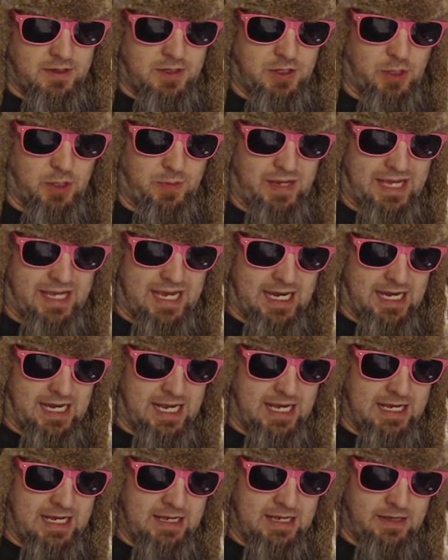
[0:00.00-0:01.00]
The
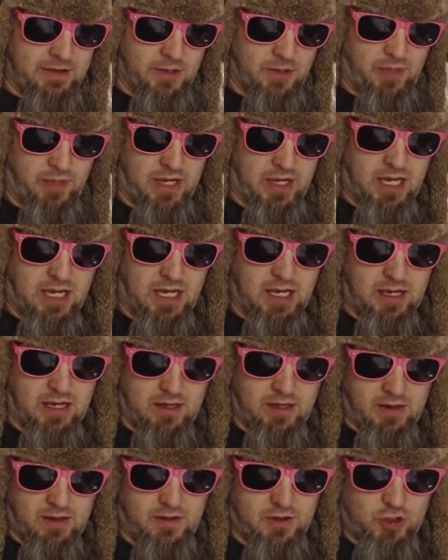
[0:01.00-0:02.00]
beginning, the peak,
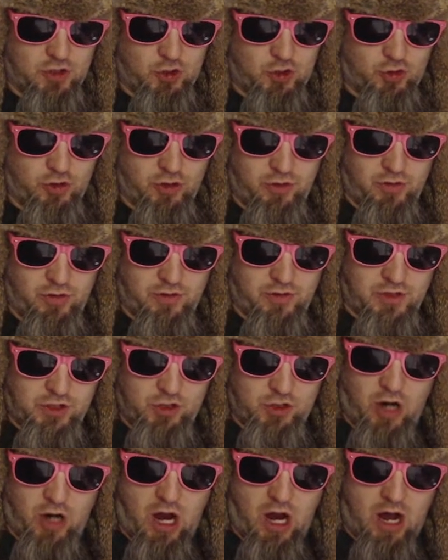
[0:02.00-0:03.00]
the
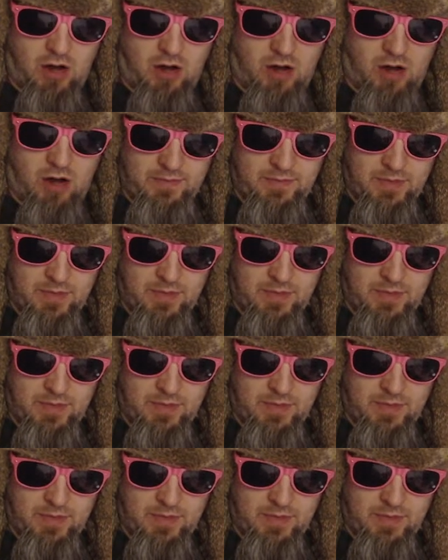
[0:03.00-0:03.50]
trough,